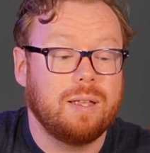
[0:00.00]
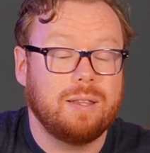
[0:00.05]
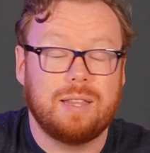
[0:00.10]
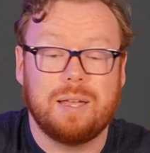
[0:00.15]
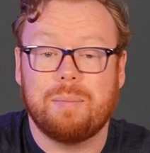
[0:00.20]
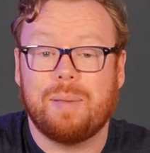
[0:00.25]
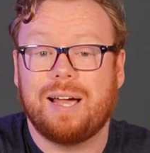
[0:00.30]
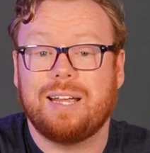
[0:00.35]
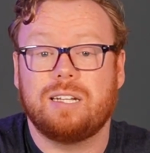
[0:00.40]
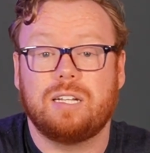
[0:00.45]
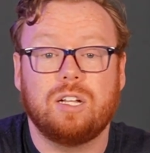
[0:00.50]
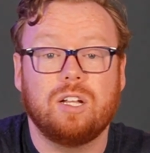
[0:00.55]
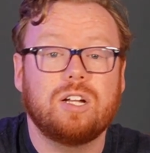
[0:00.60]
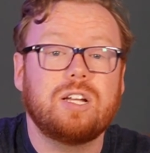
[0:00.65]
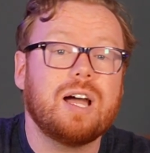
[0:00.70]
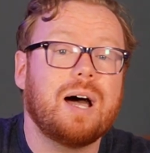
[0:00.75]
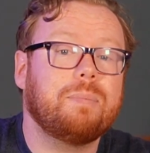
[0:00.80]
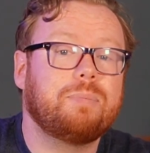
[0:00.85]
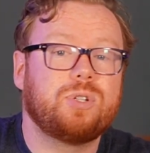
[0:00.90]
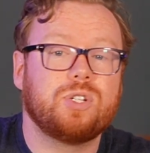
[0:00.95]
They might
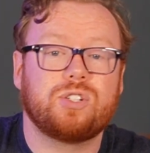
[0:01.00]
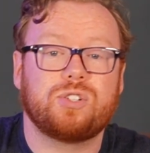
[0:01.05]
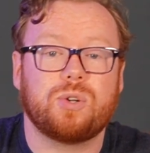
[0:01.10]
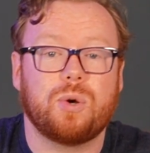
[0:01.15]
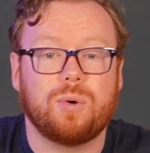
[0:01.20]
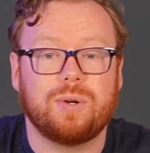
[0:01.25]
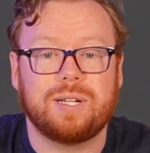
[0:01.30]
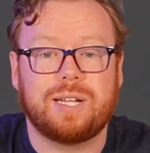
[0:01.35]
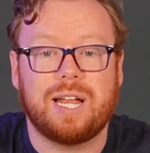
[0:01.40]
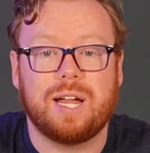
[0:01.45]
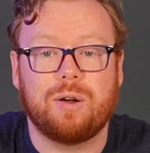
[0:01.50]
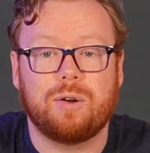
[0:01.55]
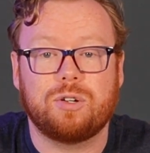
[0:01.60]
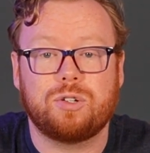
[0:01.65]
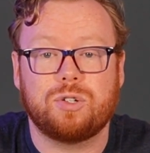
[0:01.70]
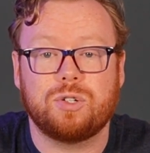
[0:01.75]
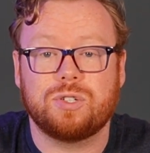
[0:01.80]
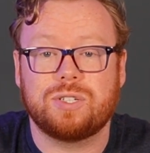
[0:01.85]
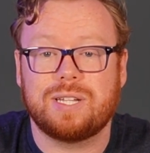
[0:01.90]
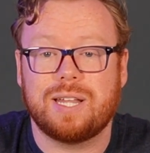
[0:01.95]
look up to certain
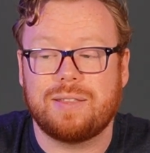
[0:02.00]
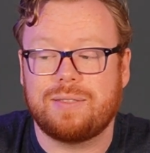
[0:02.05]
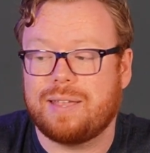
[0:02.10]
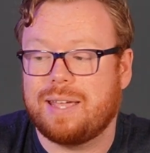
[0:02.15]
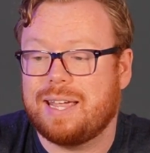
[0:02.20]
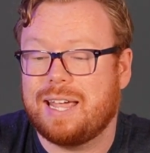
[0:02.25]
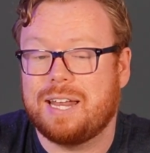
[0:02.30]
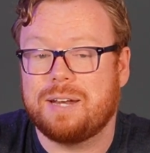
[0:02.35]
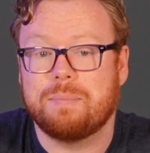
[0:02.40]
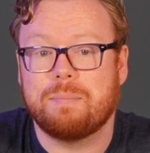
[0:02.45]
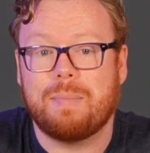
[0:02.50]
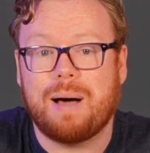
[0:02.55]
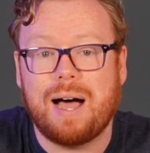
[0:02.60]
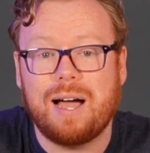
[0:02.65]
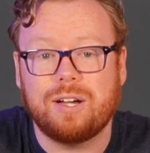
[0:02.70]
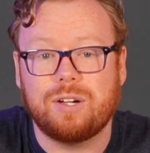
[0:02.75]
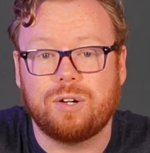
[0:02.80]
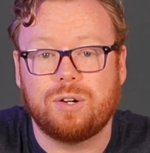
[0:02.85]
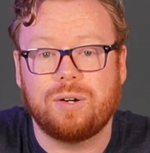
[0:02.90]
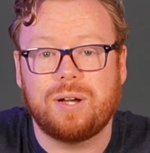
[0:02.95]
characters that they
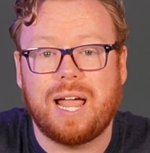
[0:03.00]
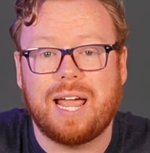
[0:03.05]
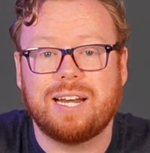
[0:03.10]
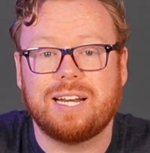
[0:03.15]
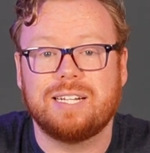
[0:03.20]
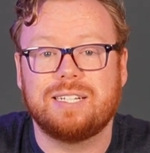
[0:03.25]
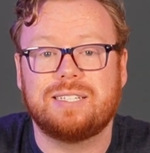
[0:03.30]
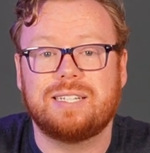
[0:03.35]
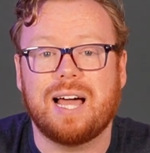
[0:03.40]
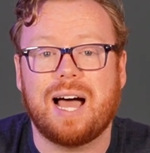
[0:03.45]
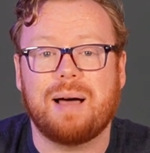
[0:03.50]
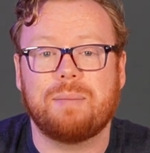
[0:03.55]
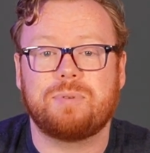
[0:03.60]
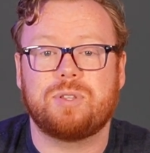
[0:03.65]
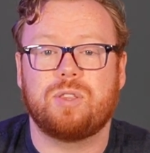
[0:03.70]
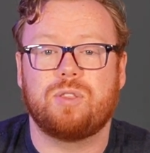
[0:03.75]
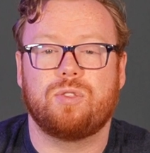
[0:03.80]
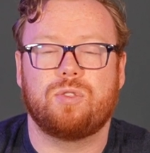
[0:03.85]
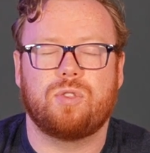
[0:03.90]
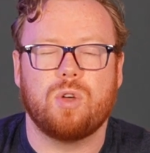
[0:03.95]
admire and
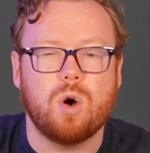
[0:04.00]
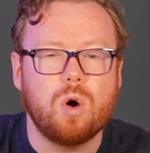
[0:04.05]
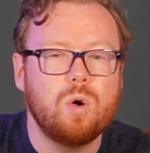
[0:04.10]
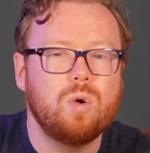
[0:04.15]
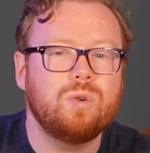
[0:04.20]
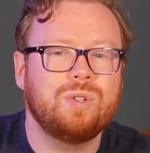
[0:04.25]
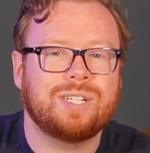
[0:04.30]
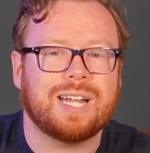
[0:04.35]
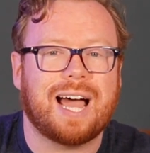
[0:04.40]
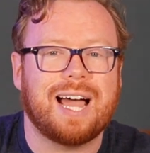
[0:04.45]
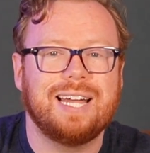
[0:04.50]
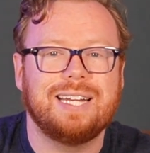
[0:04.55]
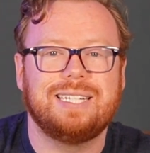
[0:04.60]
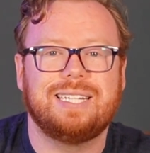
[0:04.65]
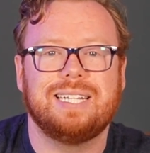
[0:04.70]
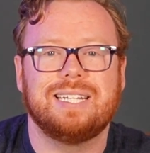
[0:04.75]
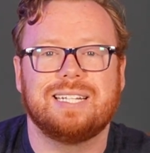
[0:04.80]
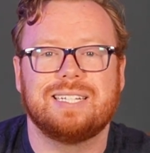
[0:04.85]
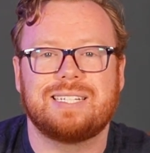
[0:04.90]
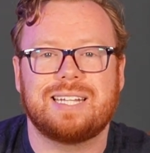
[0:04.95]
adopt those
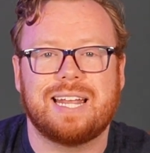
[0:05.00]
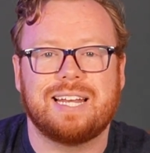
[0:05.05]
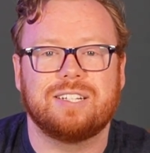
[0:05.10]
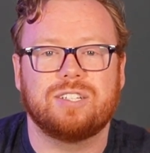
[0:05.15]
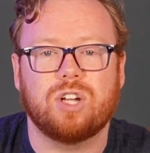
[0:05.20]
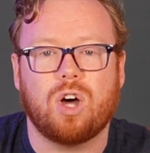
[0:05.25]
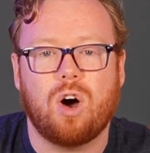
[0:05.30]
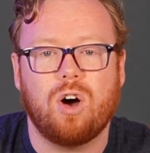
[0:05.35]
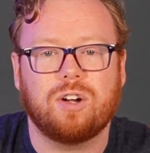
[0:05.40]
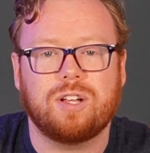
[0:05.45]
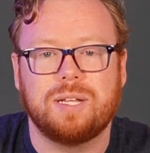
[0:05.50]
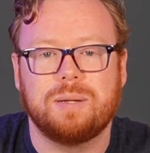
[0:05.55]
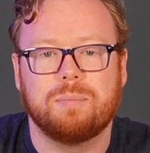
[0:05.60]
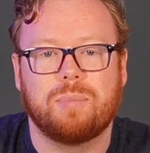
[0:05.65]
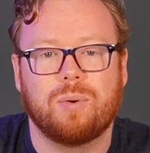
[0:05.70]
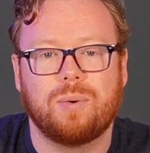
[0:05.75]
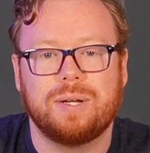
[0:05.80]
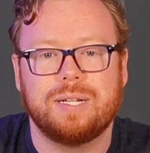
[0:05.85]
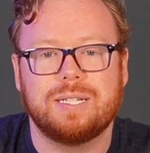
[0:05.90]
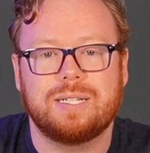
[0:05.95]
ideas and talking
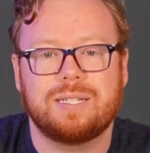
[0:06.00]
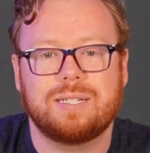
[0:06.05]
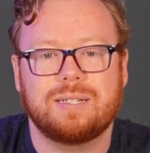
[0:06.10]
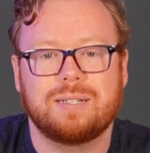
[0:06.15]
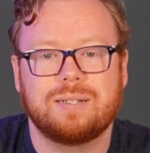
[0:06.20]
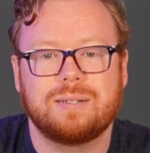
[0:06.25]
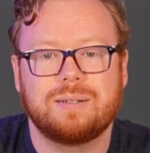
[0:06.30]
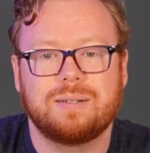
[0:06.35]
points.